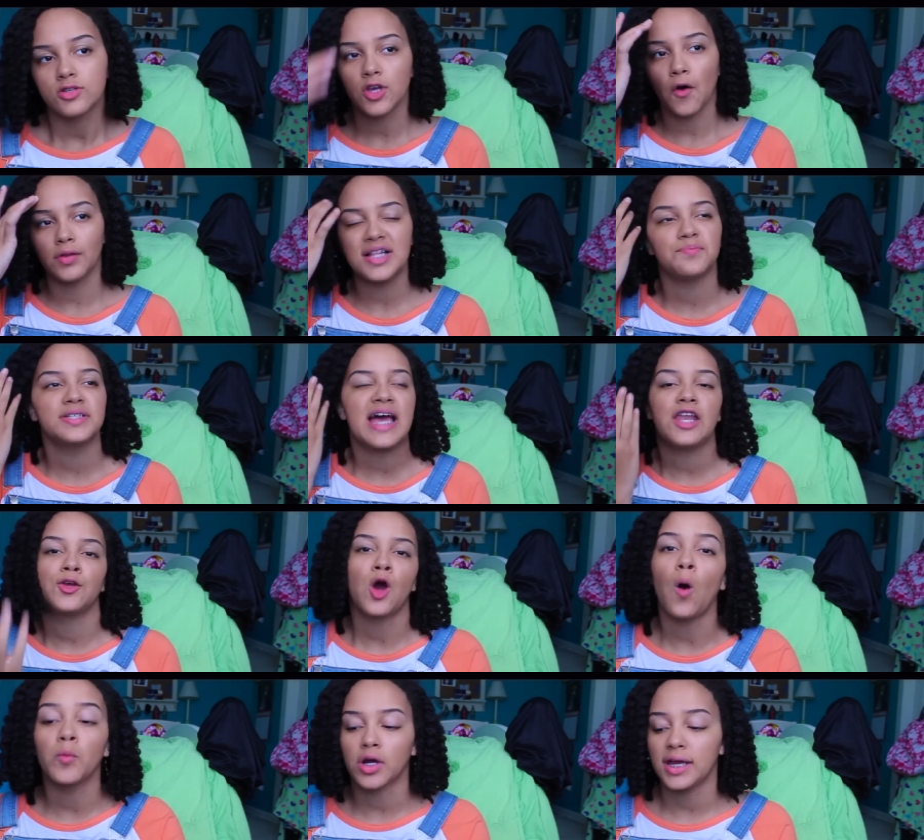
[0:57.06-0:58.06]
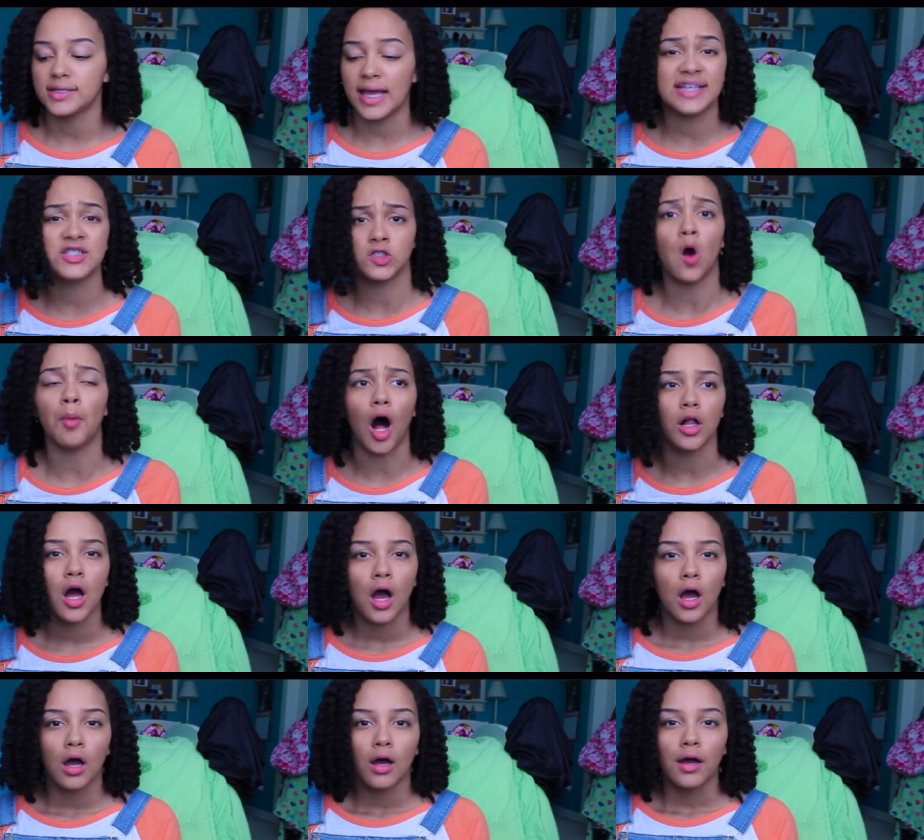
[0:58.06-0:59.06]
So let's pretend your homework is a snowball.
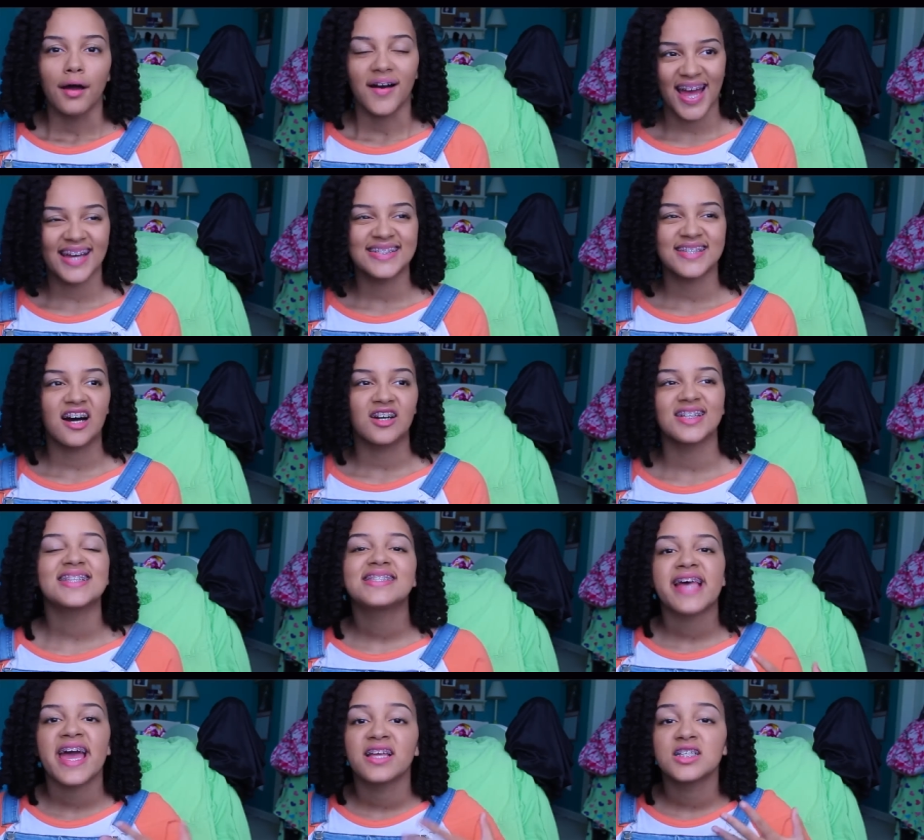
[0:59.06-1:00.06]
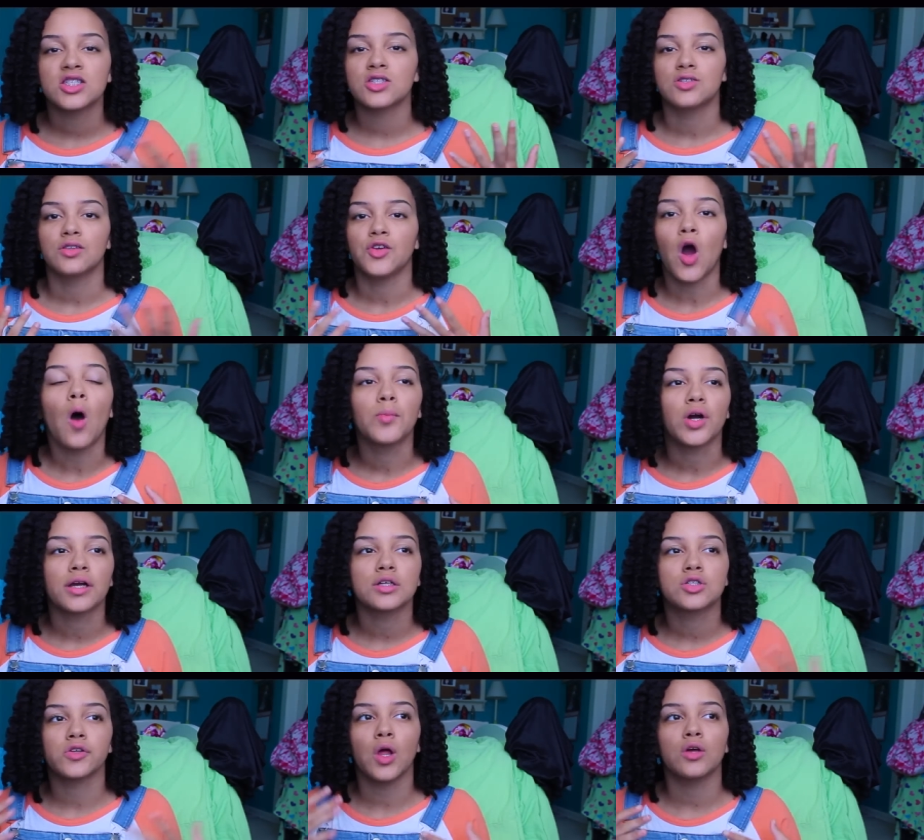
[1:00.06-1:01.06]
Okay, so let's say your
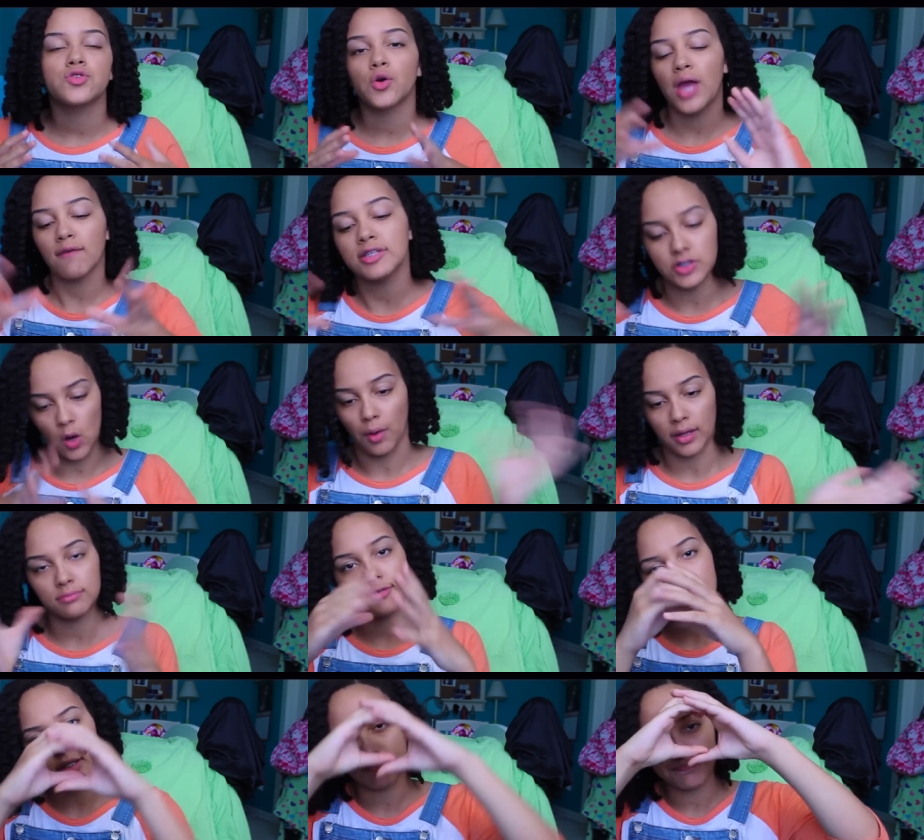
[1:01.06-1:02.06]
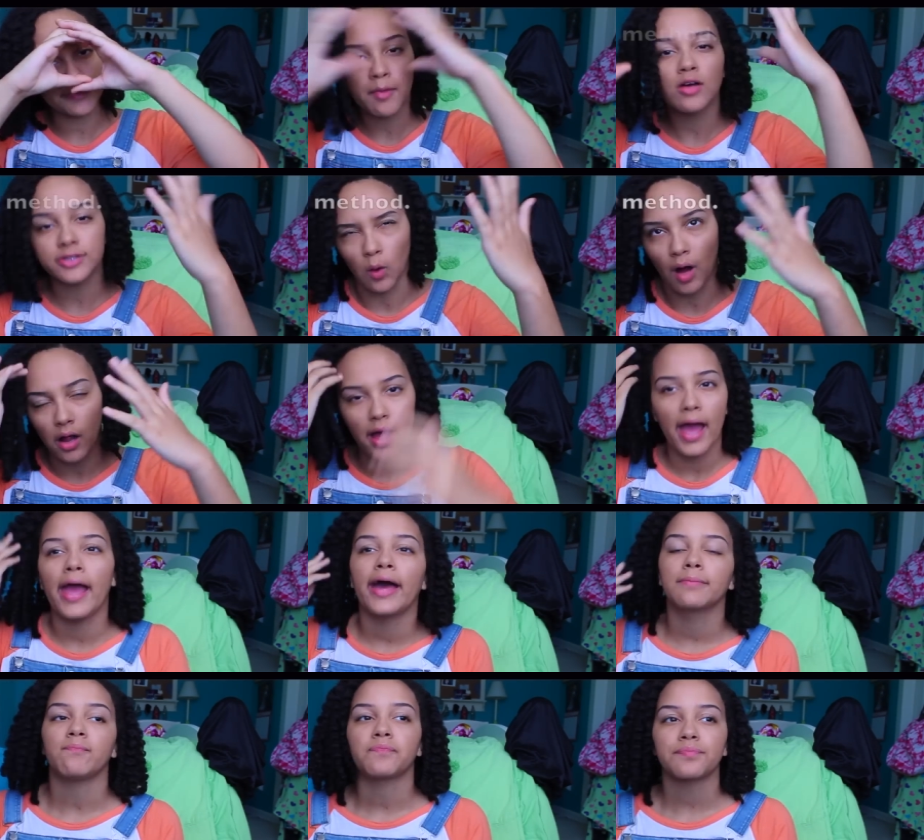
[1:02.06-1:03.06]
homework, so, so you have a snowball, just like a small
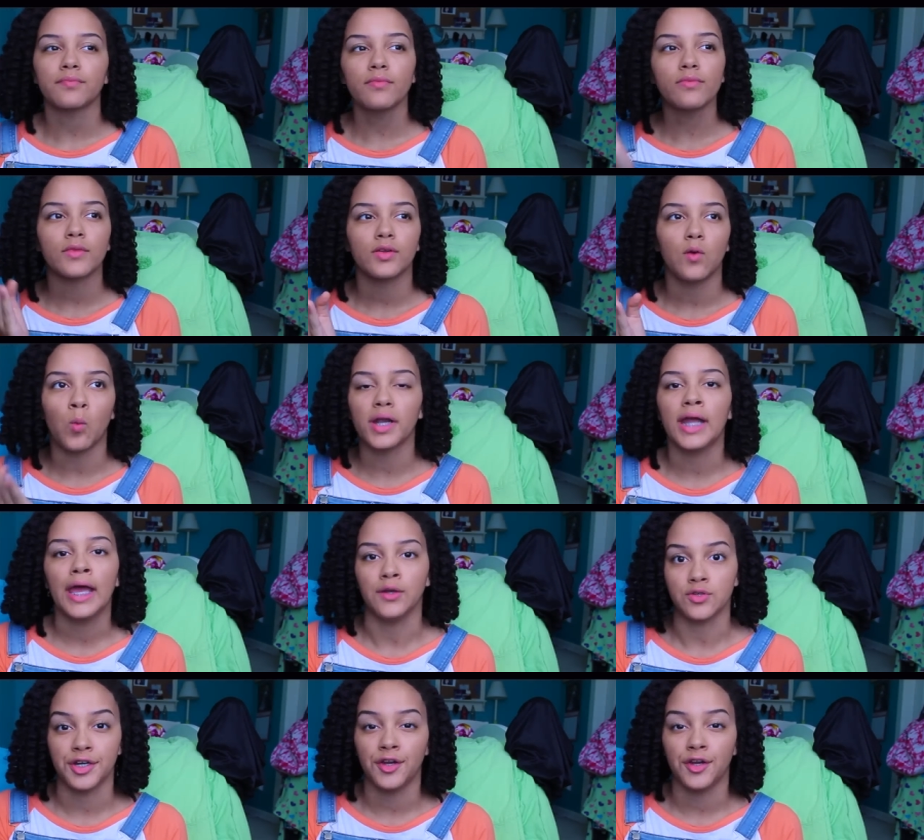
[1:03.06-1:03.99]
snowball, and one day you're